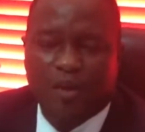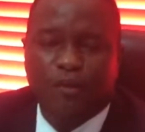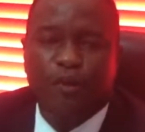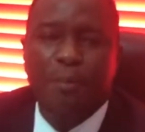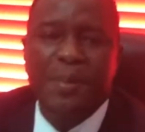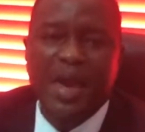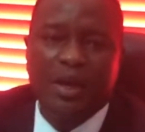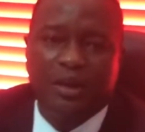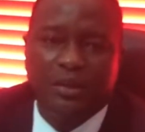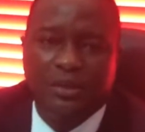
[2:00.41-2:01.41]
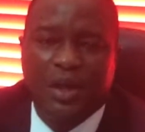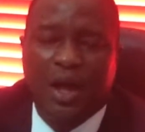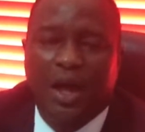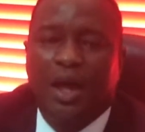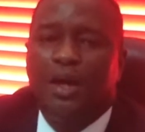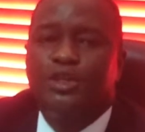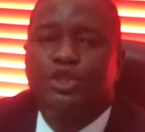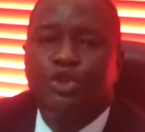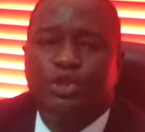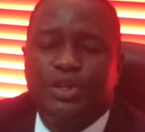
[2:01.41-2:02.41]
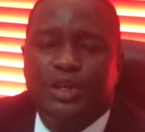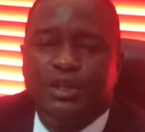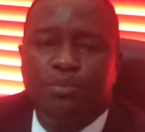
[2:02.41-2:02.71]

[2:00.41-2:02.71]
For male, a suit is